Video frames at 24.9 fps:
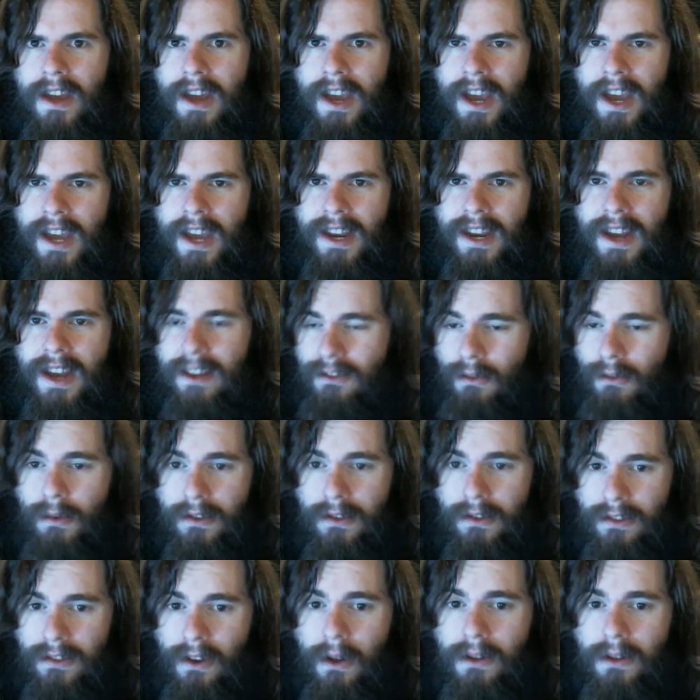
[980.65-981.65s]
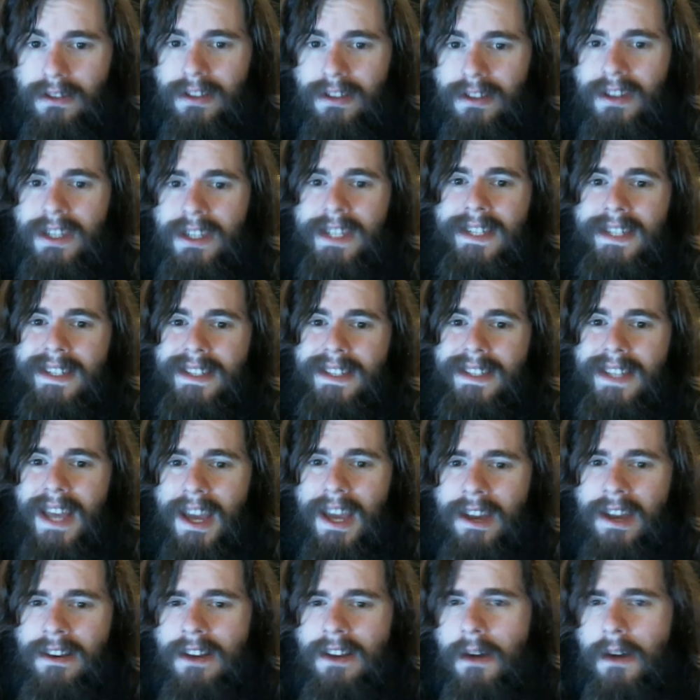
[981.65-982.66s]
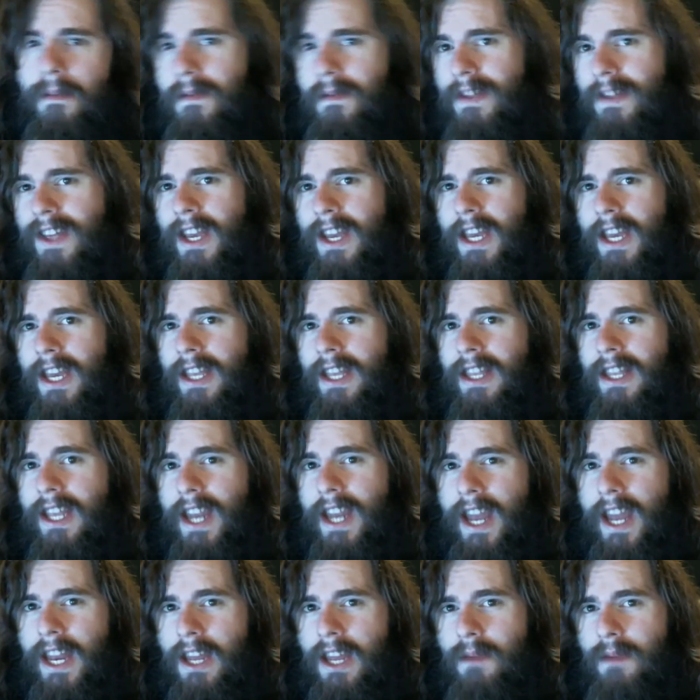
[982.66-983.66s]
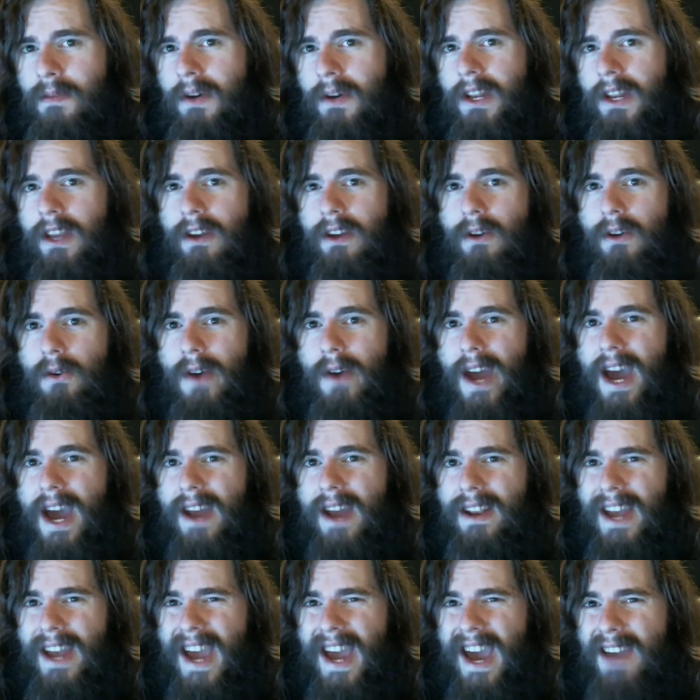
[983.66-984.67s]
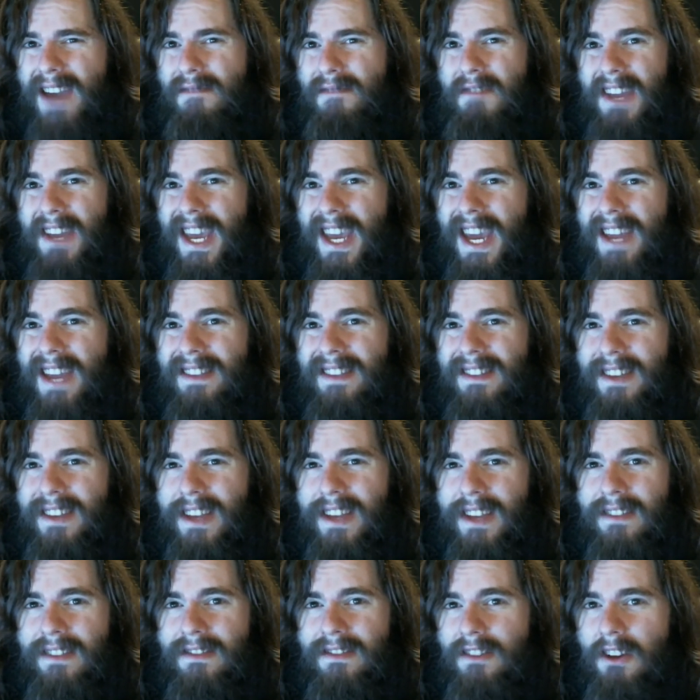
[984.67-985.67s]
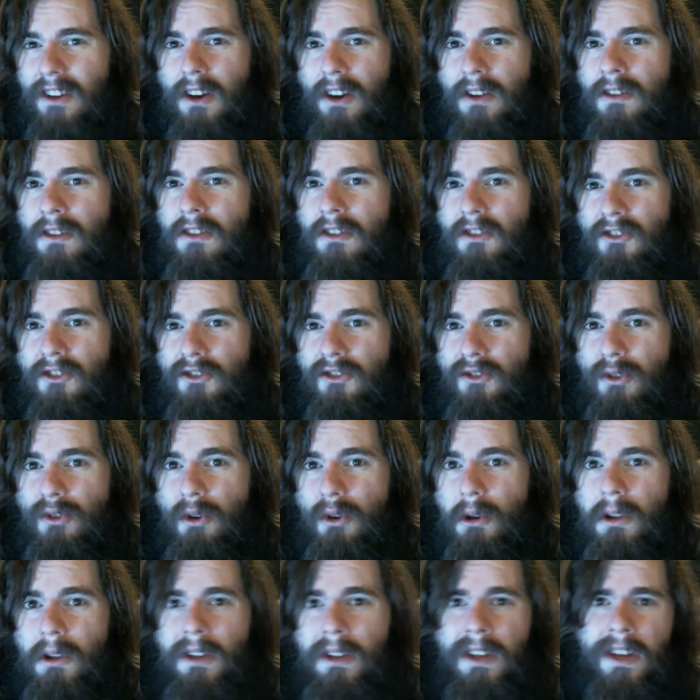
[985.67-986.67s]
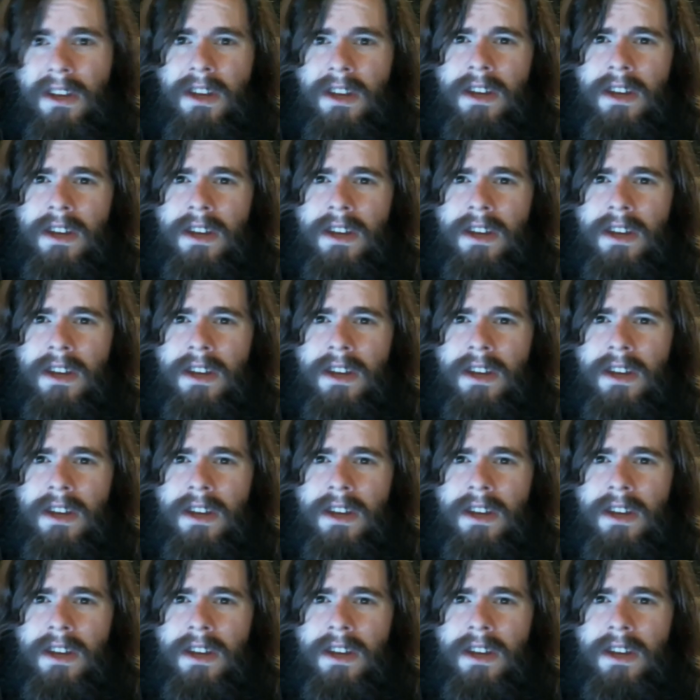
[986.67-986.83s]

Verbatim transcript: and as a result they end up thinking that anybody who advocates against gun control